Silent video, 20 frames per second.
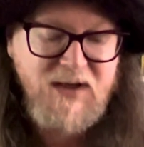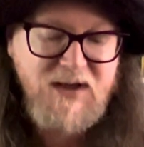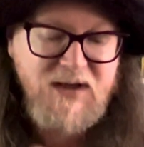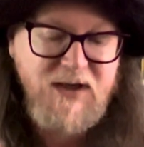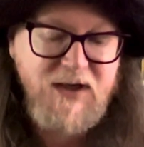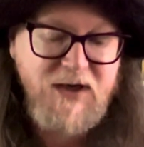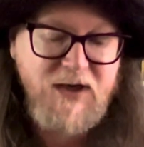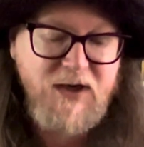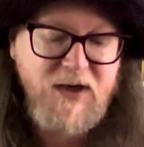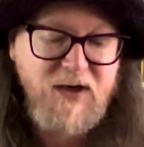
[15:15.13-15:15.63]

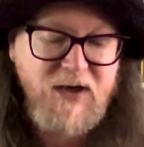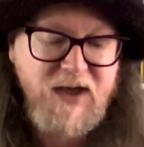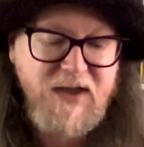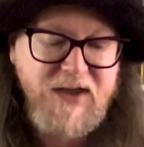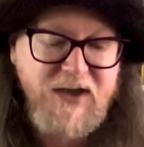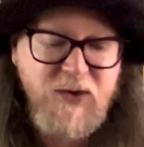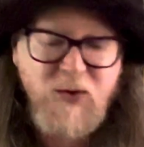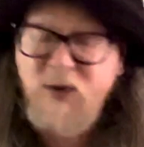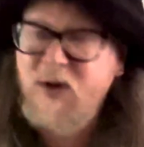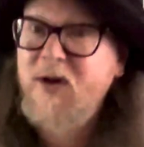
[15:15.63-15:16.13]
You know, and
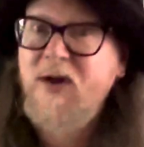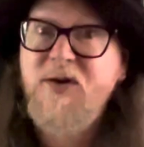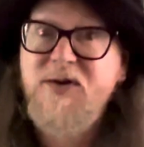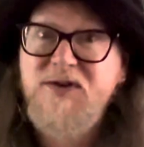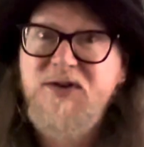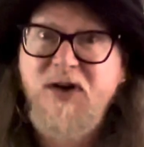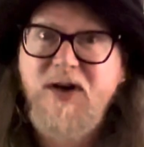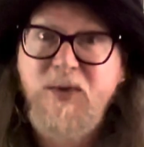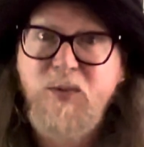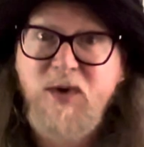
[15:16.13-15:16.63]
they're all on
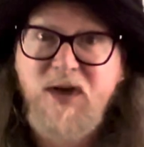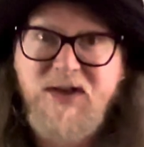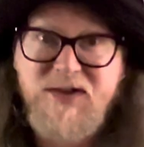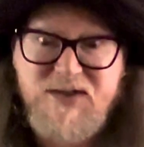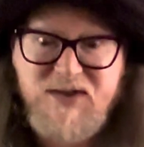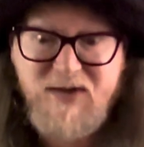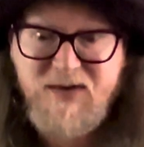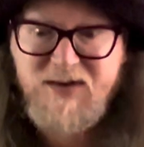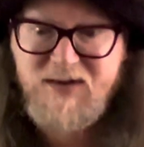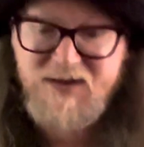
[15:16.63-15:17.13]
side one.
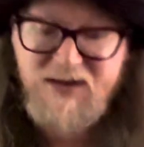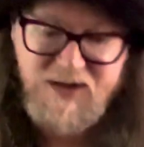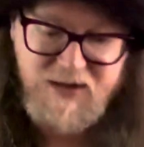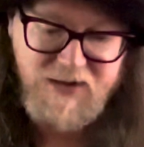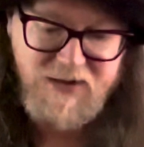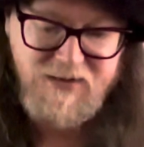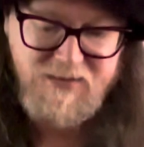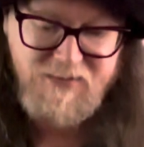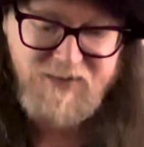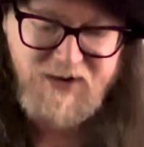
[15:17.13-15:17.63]
So, it, you
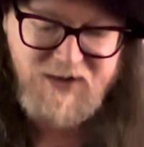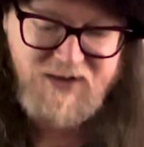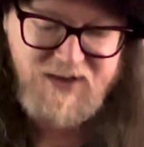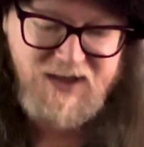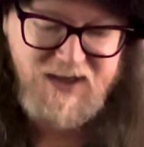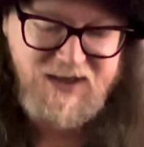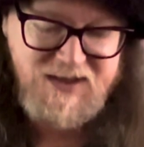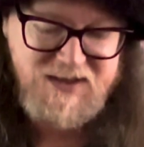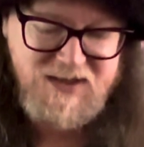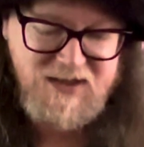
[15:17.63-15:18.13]
know, you'd
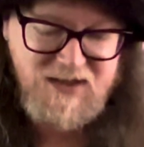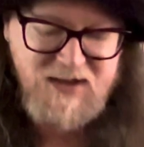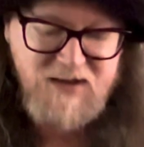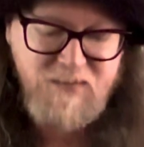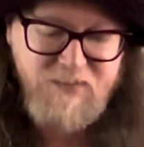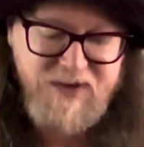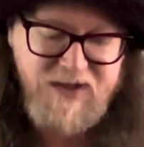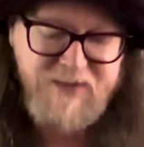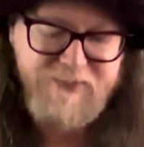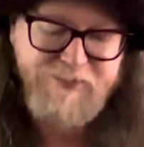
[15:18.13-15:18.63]
think it's a little
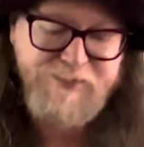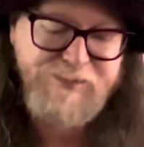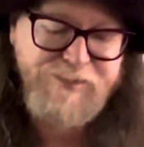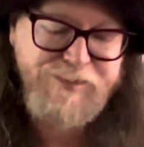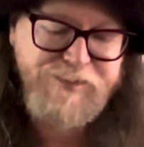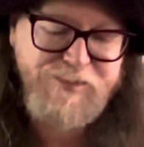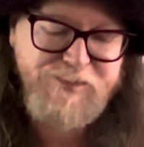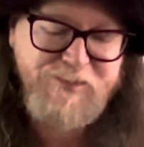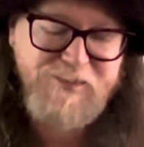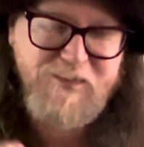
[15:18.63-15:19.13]
bit
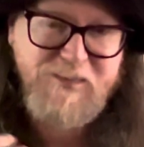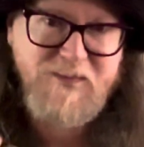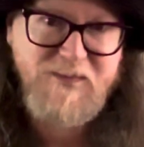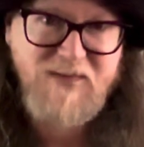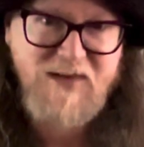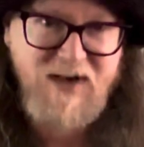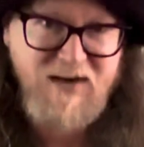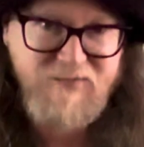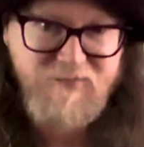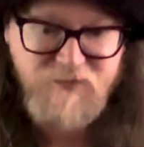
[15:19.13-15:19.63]

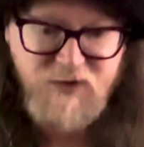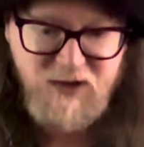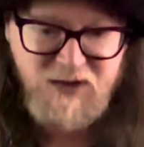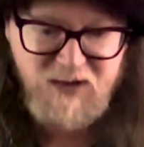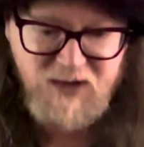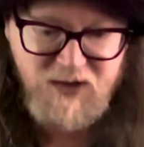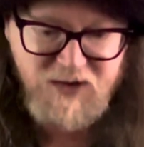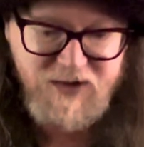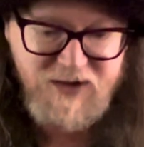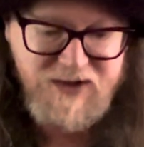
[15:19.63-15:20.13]

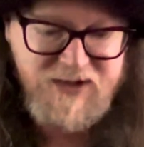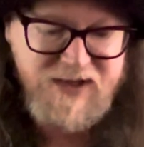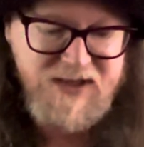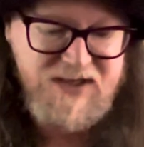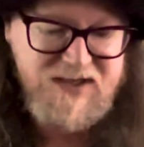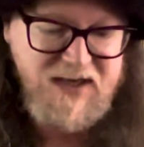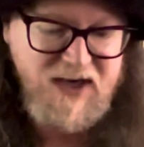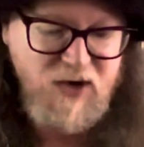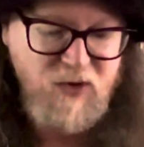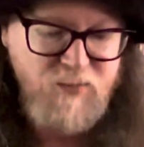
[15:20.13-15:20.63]
front-loaded,
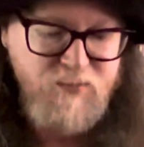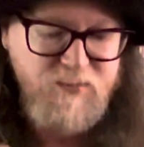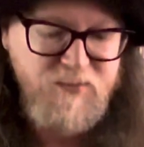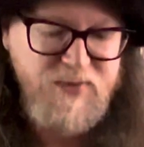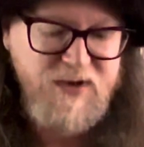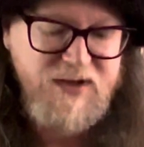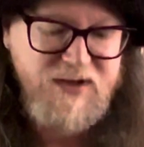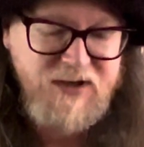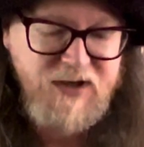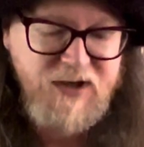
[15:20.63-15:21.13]
this album,
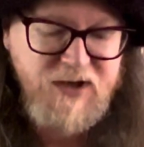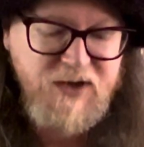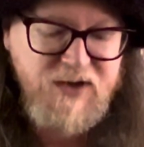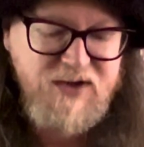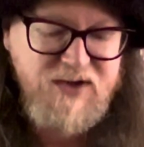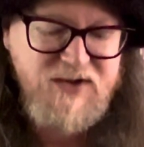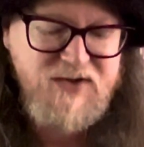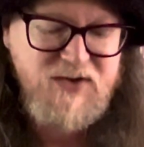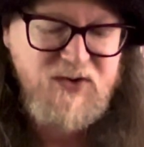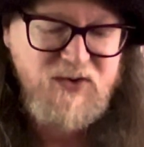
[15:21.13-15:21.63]
but you know
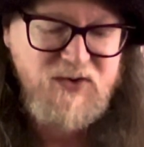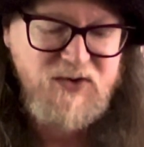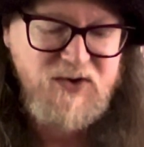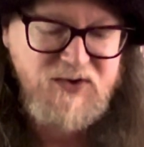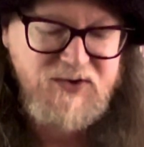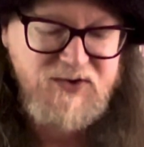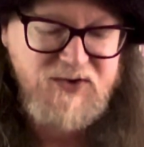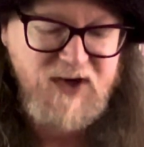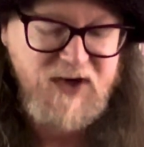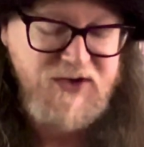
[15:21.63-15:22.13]
the songs on
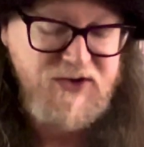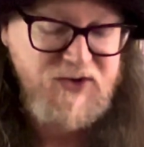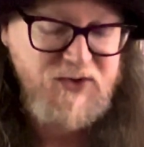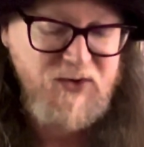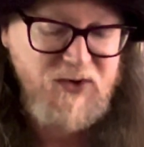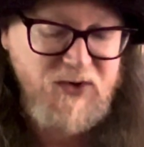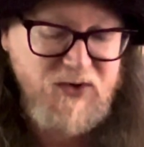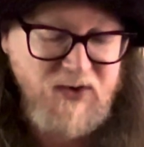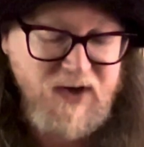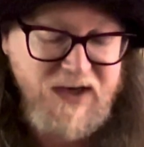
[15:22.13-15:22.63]
side two
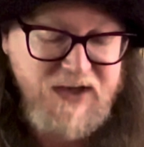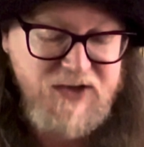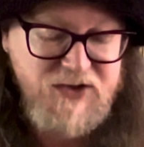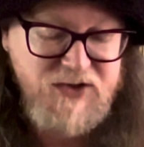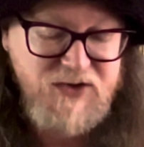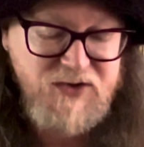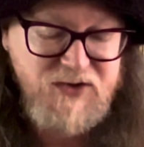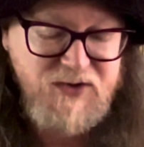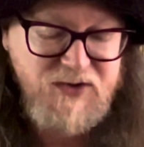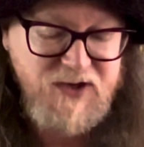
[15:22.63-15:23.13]
are great
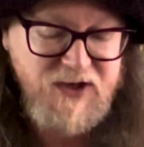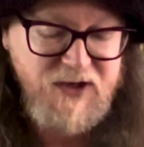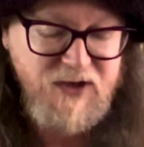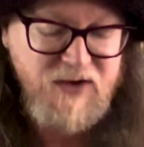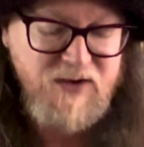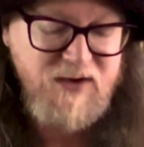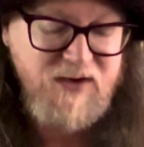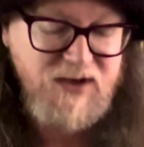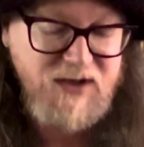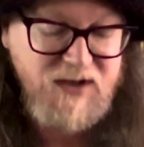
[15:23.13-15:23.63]
too. You know,